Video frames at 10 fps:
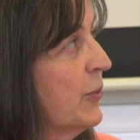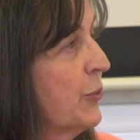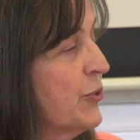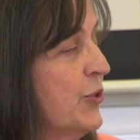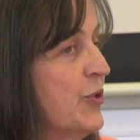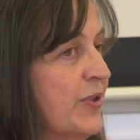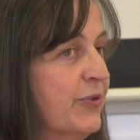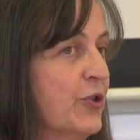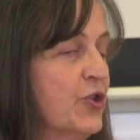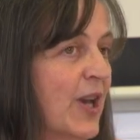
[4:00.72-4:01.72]
for two
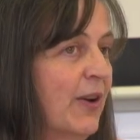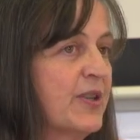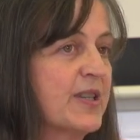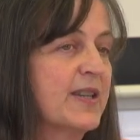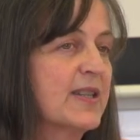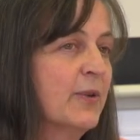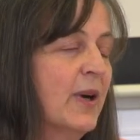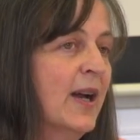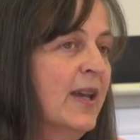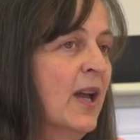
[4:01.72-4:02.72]
different charities. So
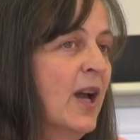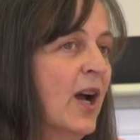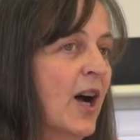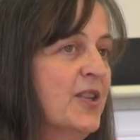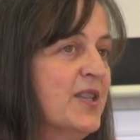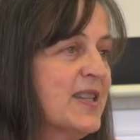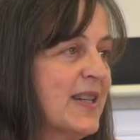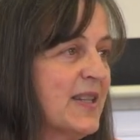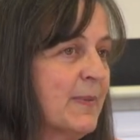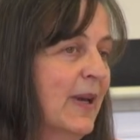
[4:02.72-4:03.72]
I
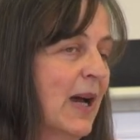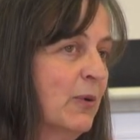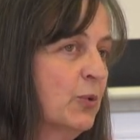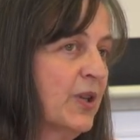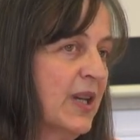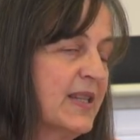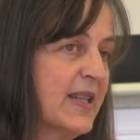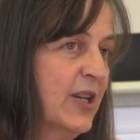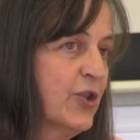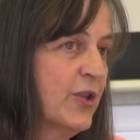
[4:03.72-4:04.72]
understand about how
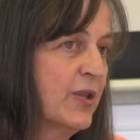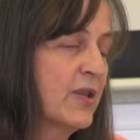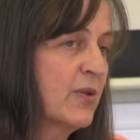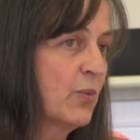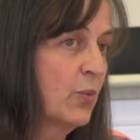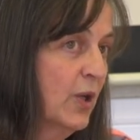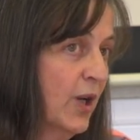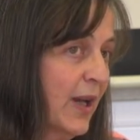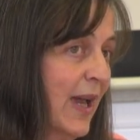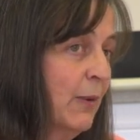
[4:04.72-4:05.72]
organisations
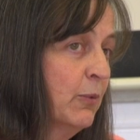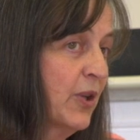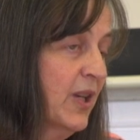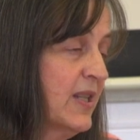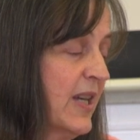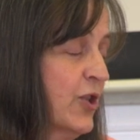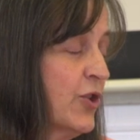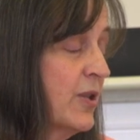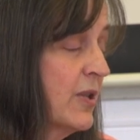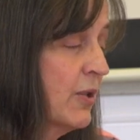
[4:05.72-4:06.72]
work, how
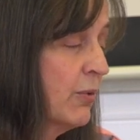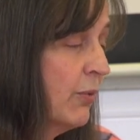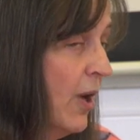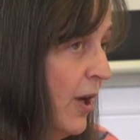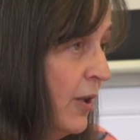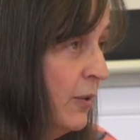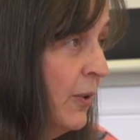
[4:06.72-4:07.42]
organisations grow,